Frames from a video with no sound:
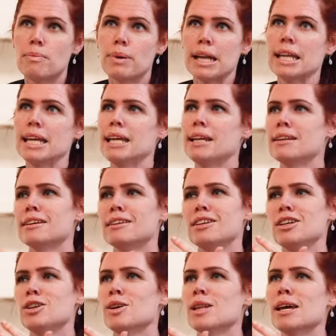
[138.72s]
but in,
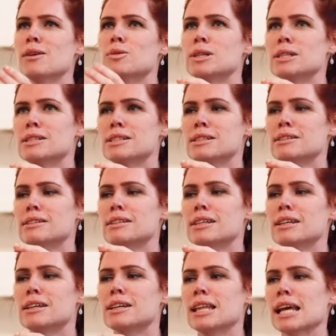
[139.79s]
you know, like what
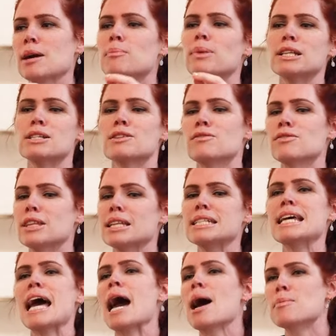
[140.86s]
the, like a budget for the
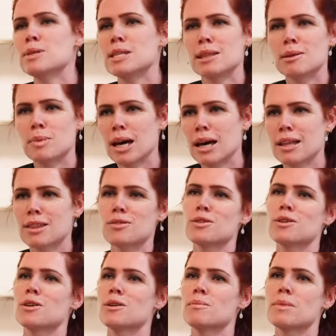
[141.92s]
taps in the
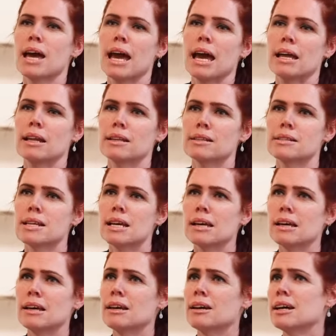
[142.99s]
bathroom and
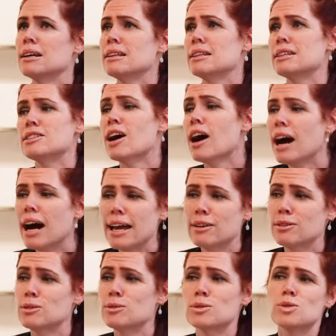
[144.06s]
the
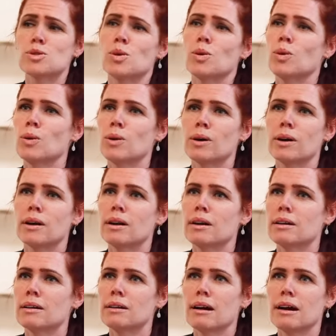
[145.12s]
tiles, or
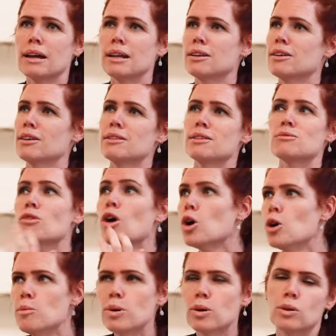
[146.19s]
I don't know, the
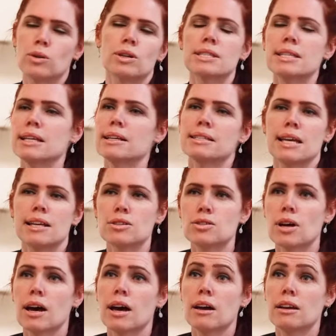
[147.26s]
robe hooks,
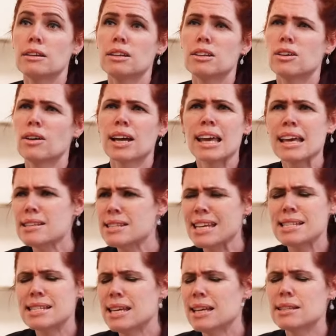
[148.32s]
etc. You know, I guess
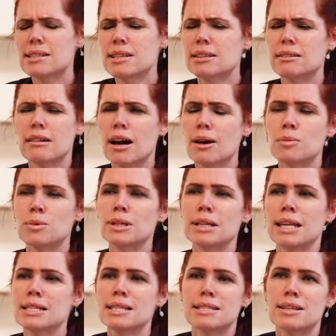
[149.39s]
these things that I
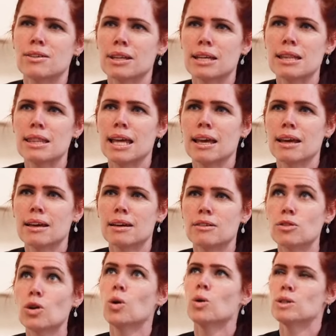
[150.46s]
wouldn't necessarily think,
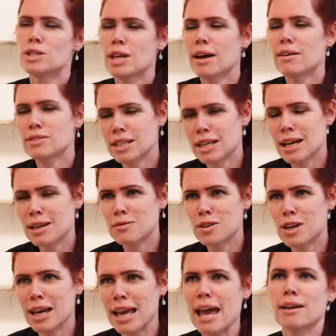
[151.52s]
of course you have to kind
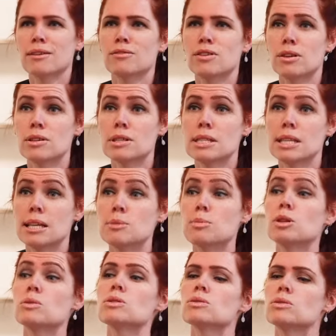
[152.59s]
of account for those things,
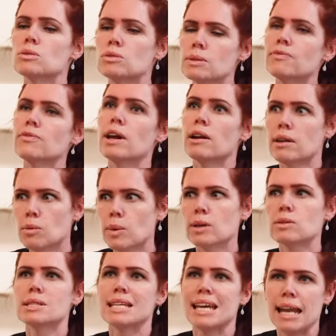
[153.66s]
but it was all very
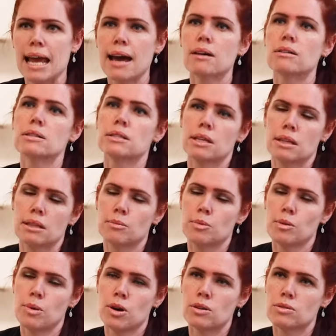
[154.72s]
well set out in the
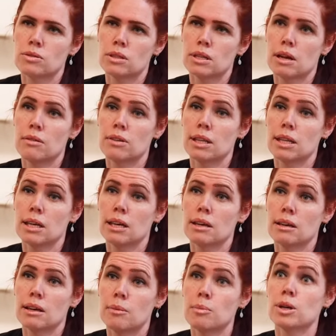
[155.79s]
proposal that I really
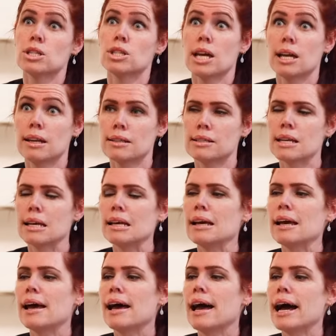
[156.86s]
appreciated.
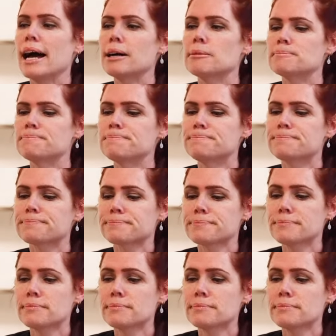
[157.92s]
And